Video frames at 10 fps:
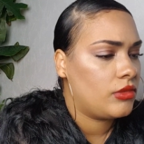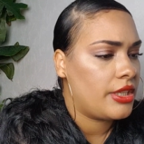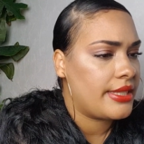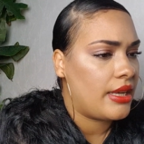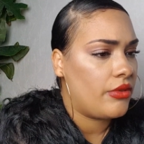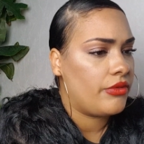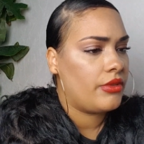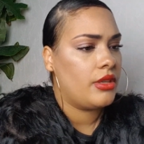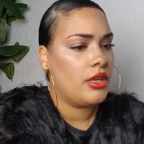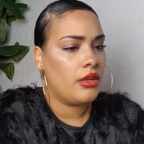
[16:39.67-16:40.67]
The self.
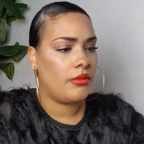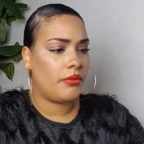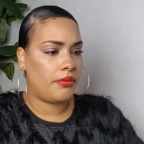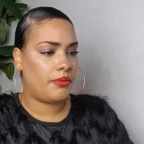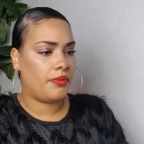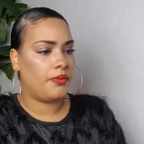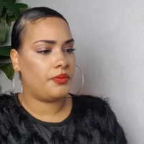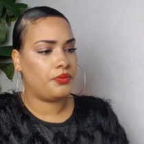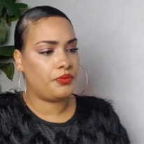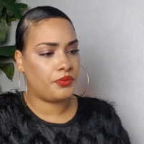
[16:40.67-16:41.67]

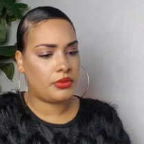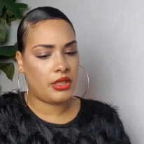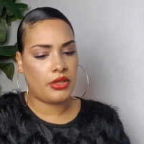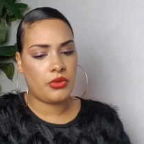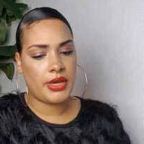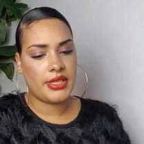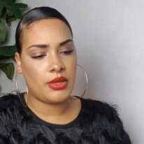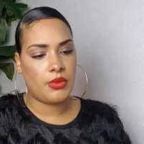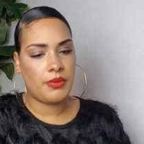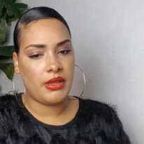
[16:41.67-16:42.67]
But otherwise,
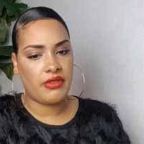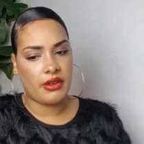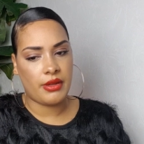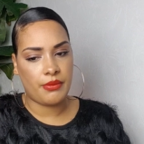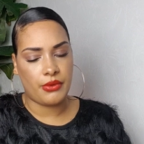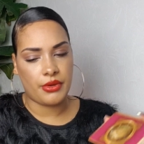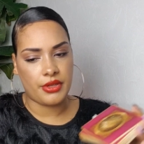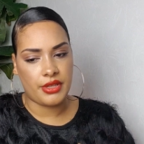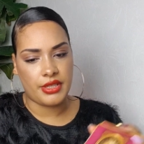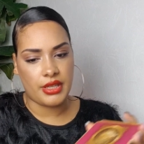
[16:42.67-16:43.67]
it would be very
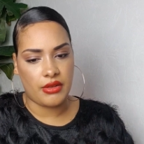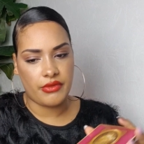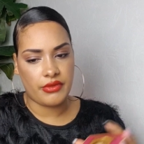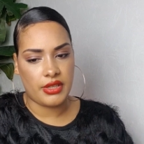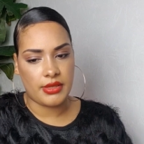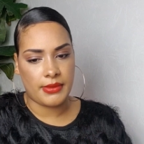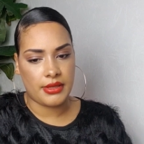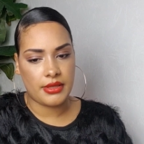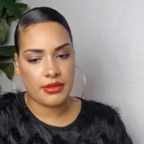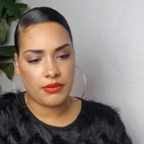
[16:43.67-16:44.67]
important to solve this
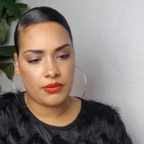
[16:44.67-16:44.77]
month.